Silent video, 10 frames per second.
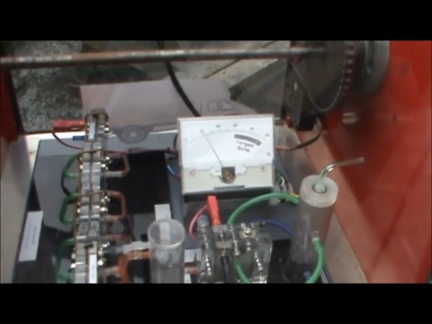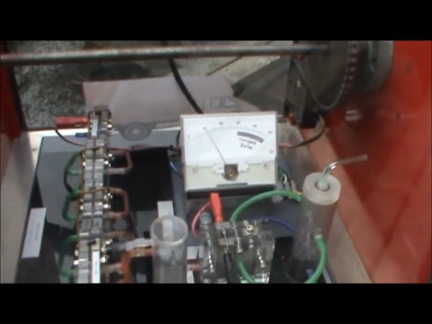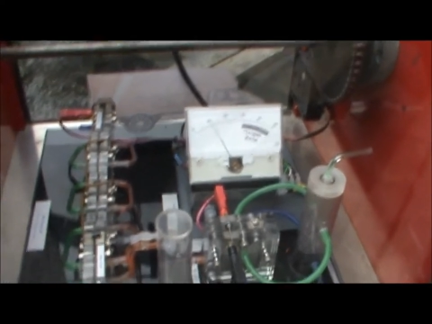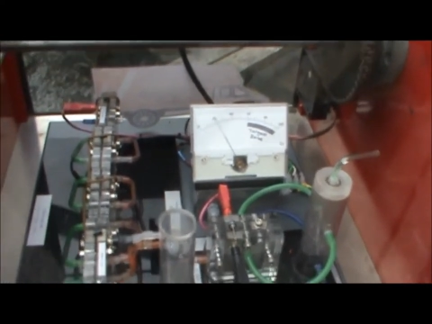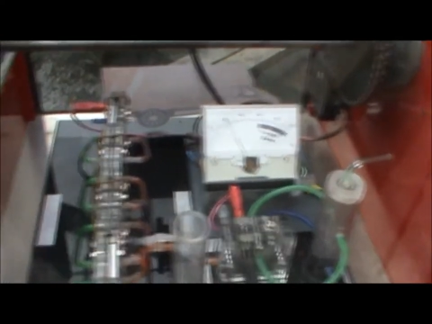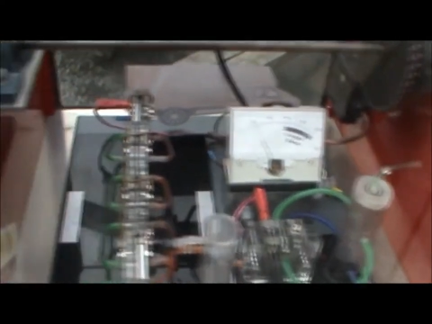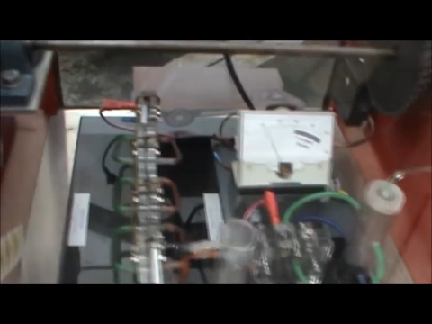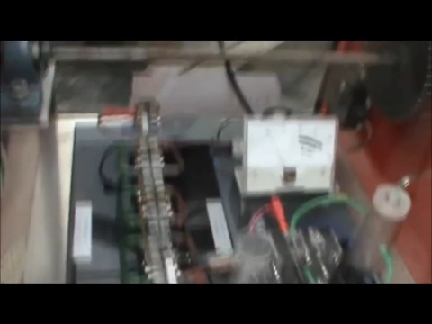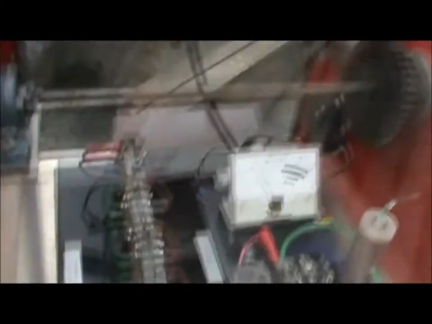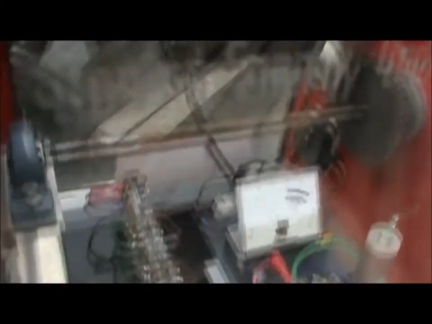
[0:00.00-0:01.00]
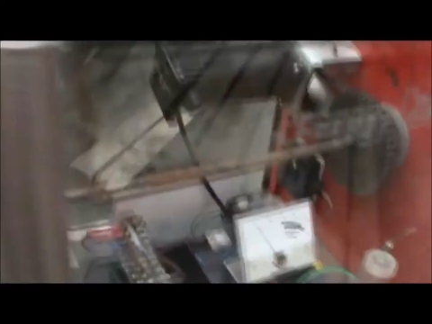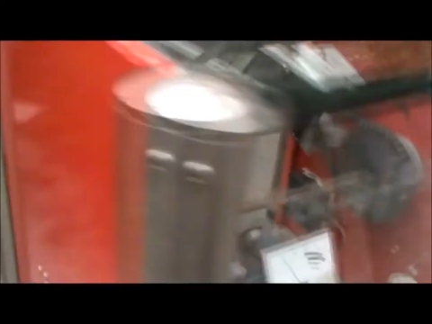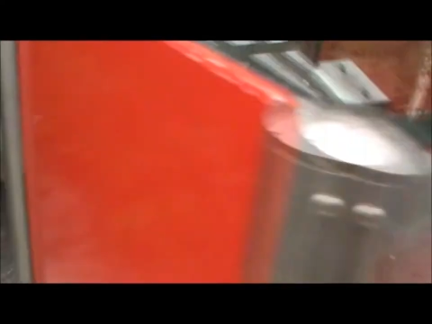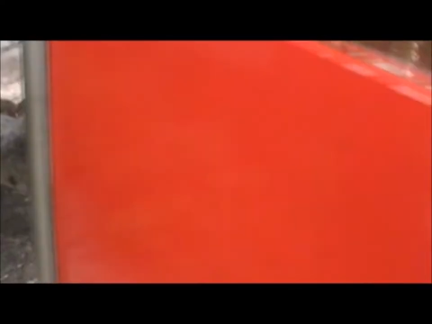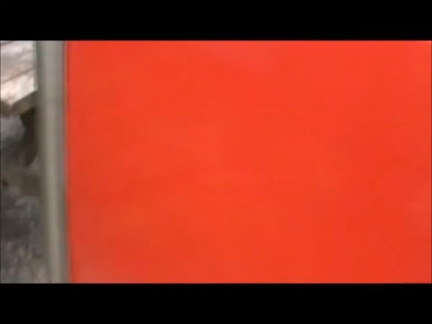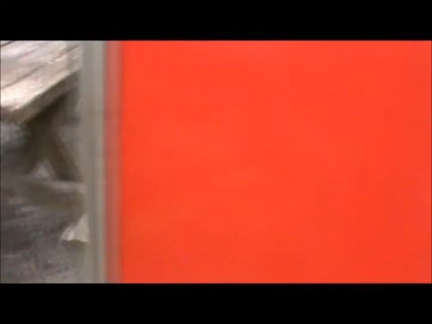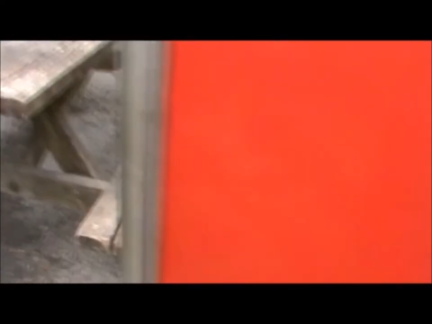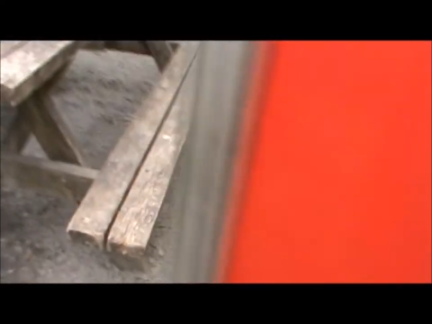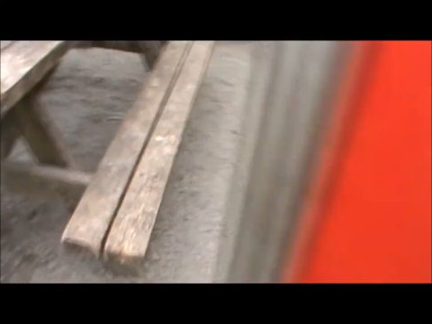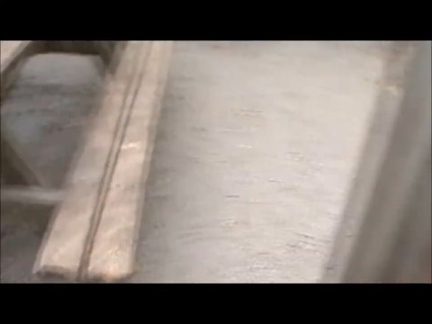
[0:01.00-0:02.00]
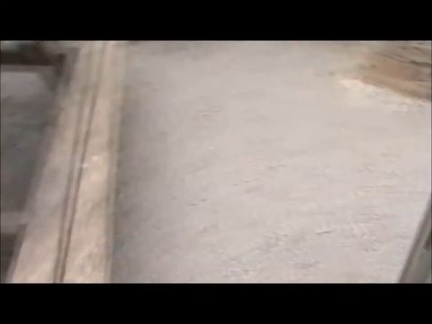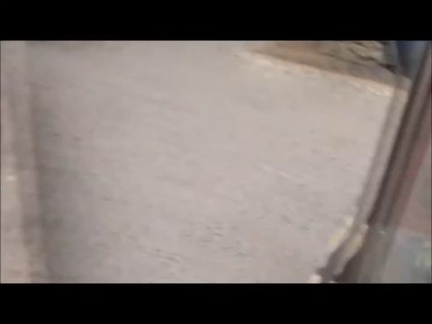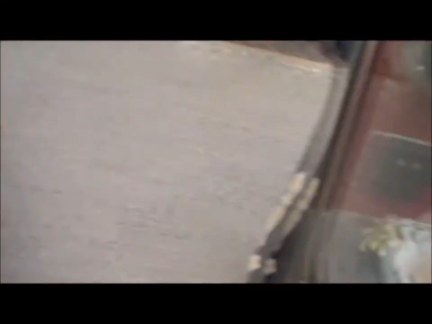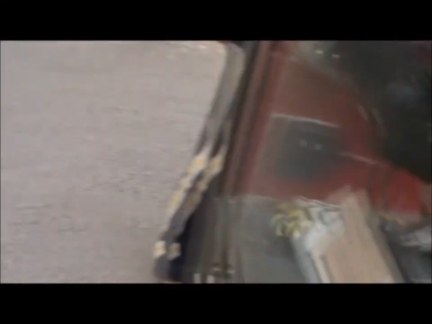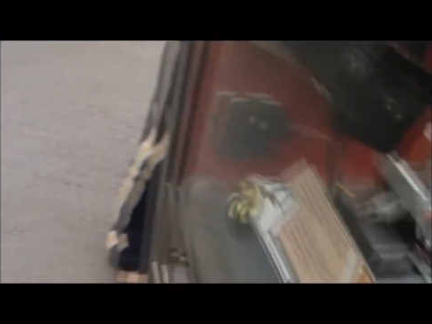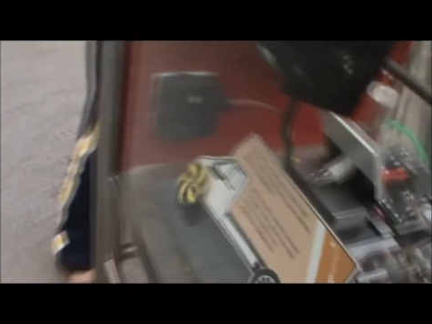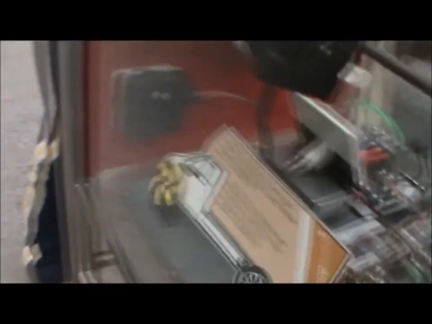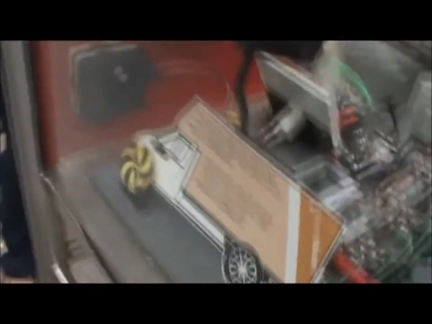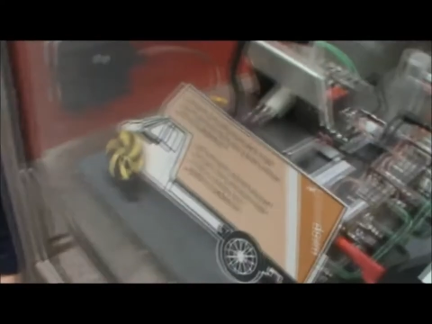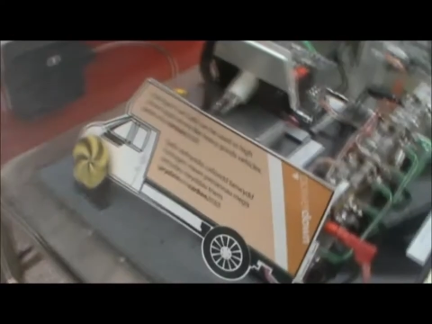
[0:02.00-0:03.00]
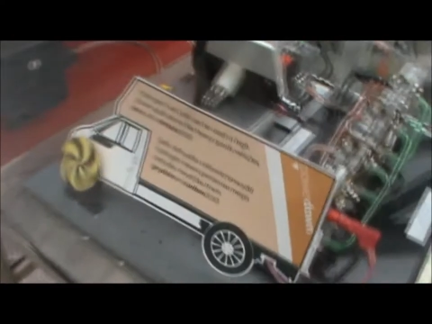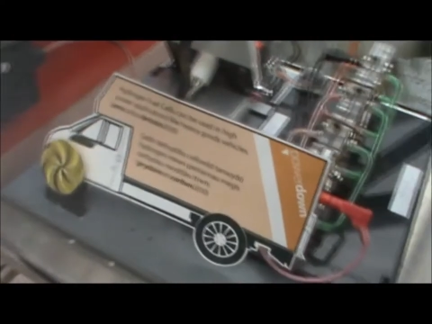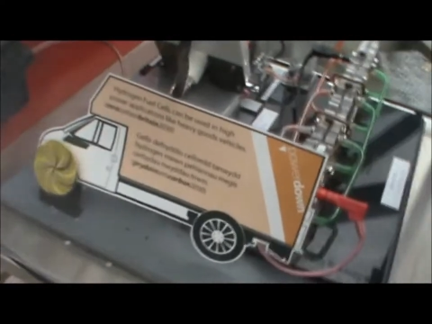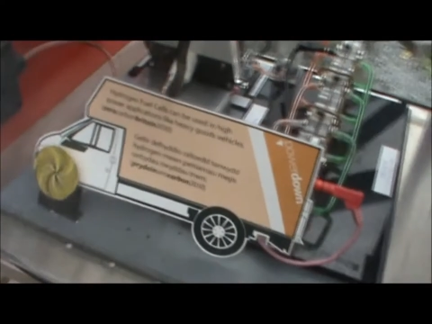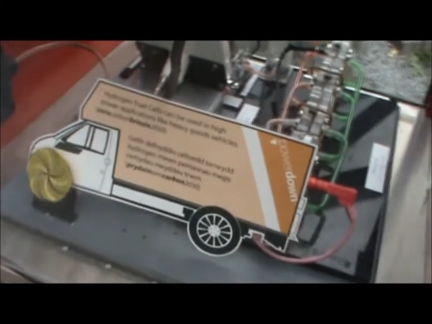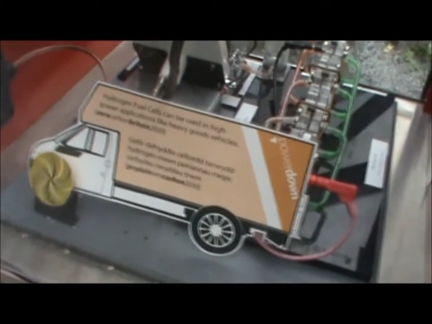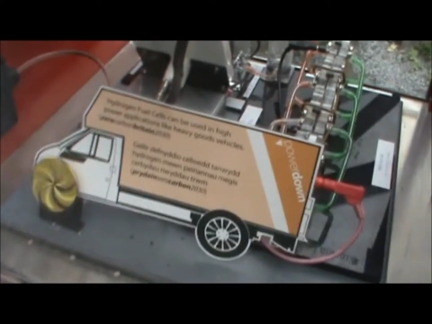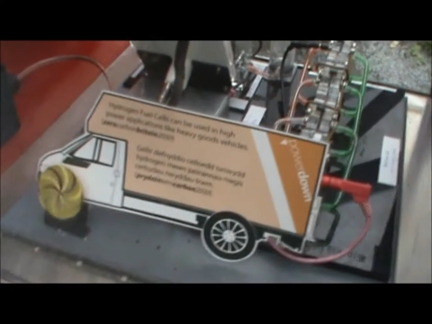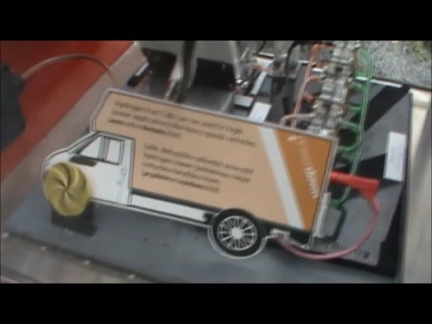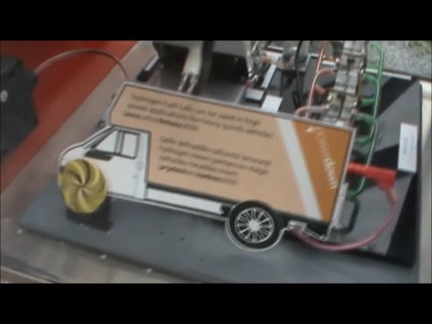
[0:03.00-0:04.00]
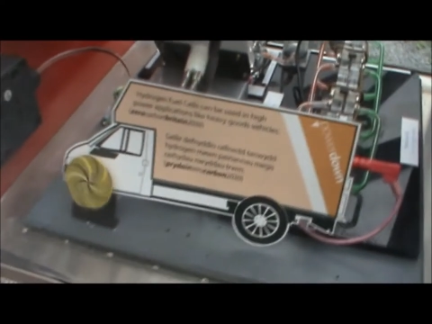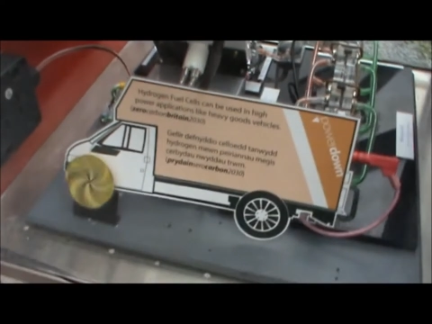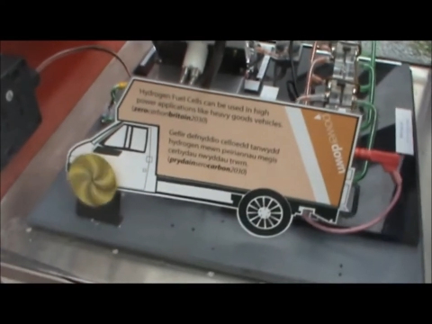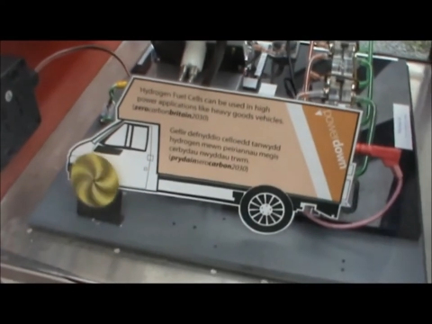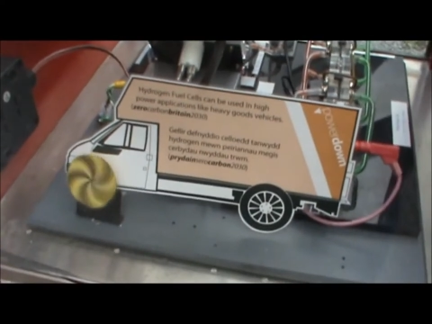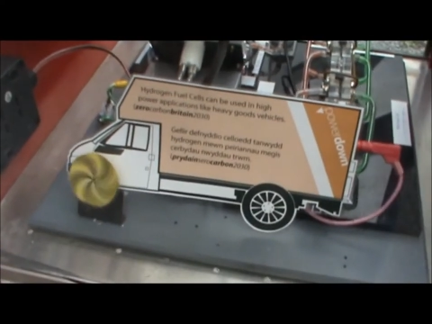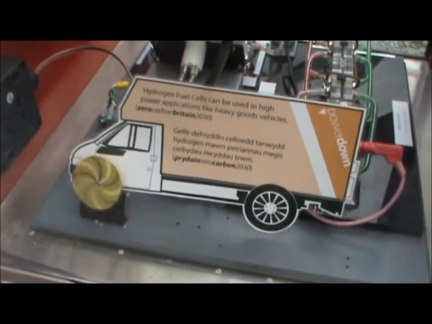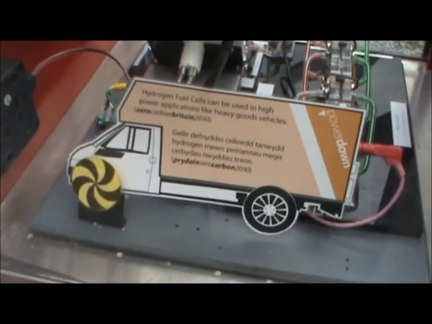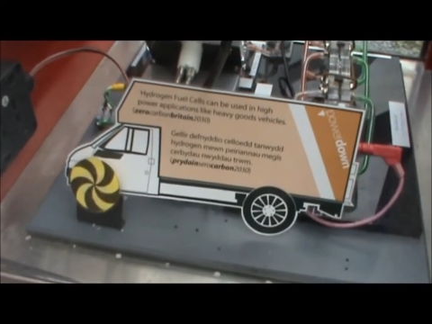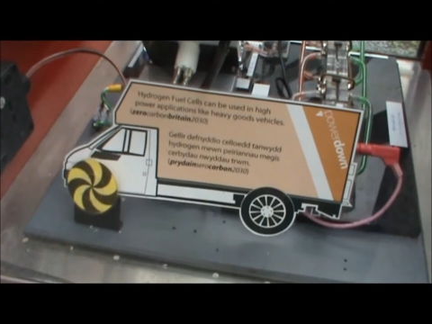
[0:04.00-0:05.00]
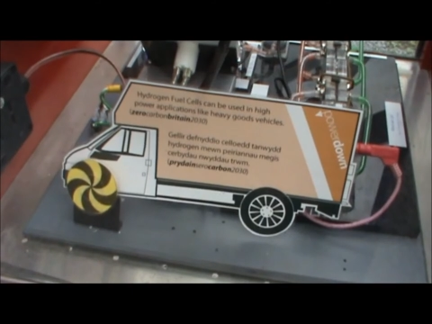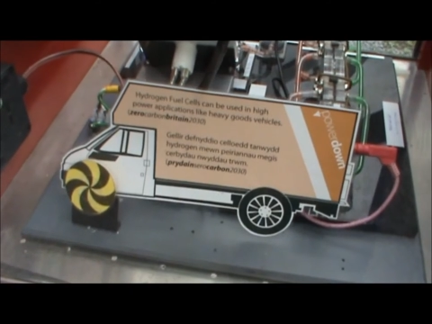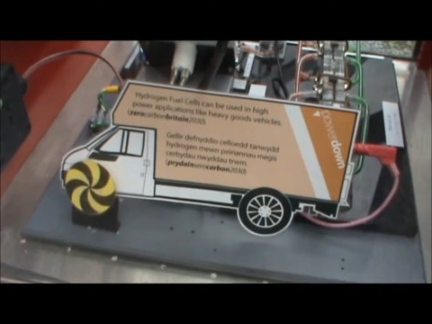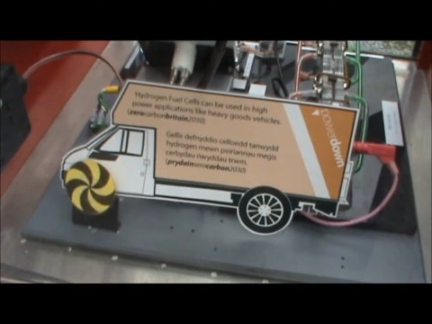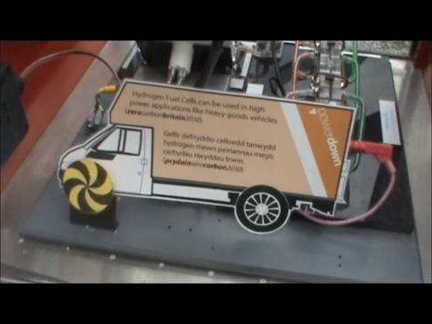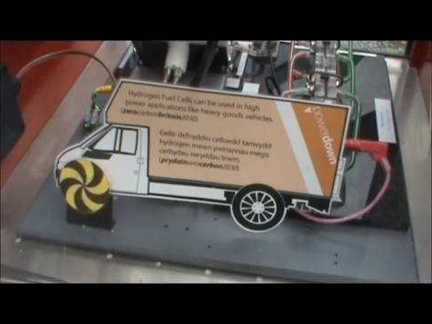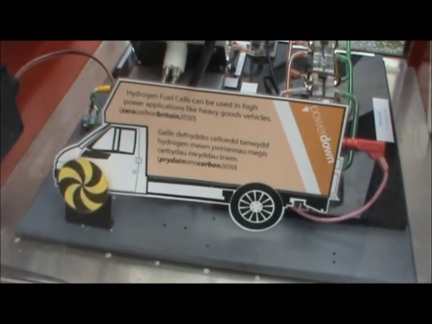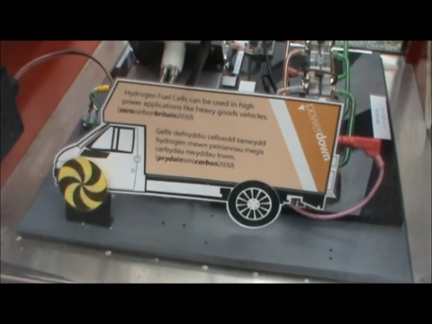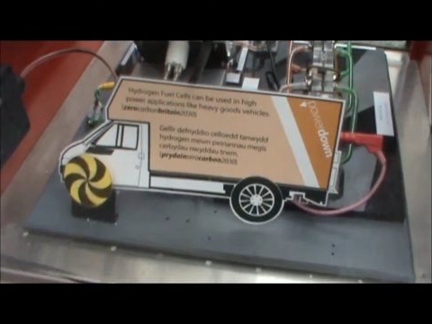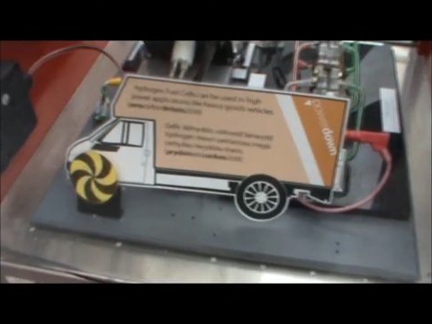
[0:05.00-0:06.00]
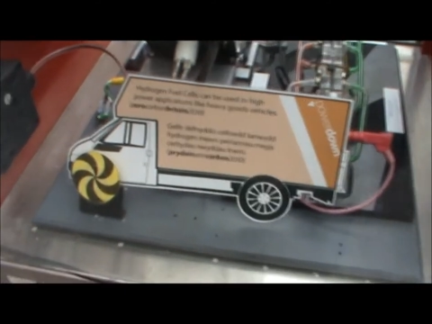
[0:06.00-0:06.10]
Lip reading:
Nobody's mouth can be seen.